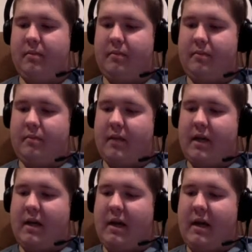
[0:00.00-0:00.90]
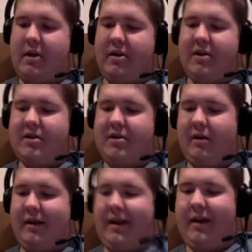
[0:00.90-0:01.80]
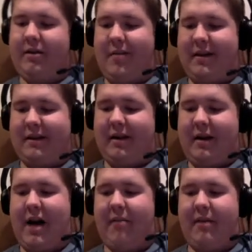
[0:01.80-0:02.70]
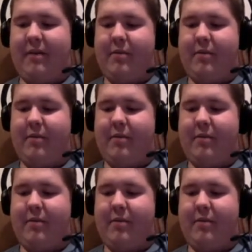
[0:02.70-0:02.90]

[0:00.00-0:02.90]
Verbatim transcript: I know you're totally ignorant about the economy,